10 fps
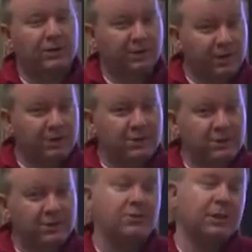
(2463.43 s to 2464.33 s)
the
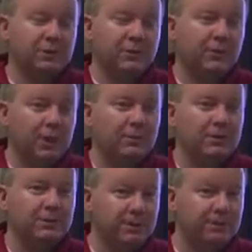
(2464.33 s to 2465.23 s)
functions and you create the
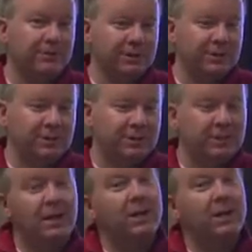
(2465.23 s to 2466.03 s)
requirements from the functions,